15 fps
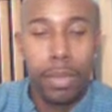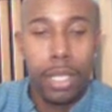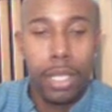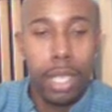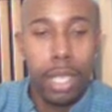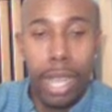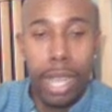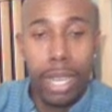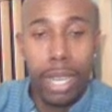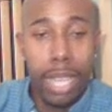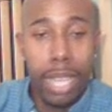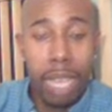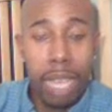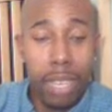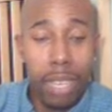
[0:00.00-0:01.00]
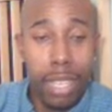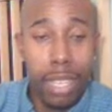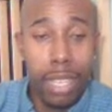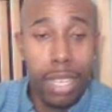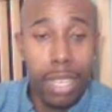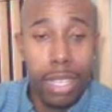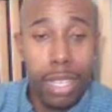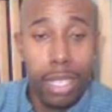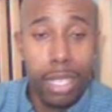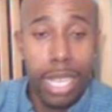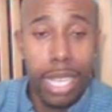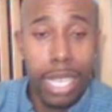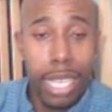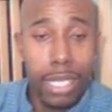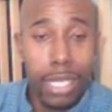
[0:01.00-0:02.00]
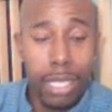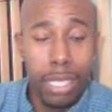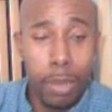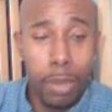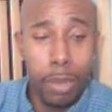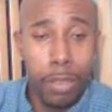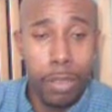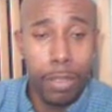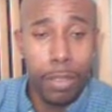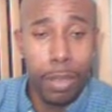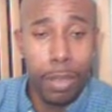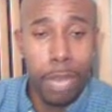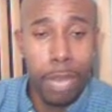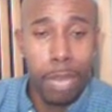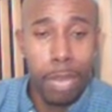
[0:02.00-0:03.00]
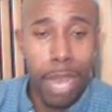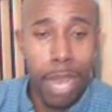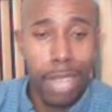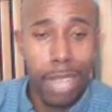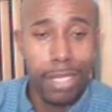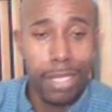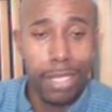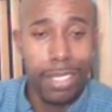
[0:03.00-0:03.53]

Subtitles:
I didn't have any of that. Hell, I had to sleep on the floor and make pallets.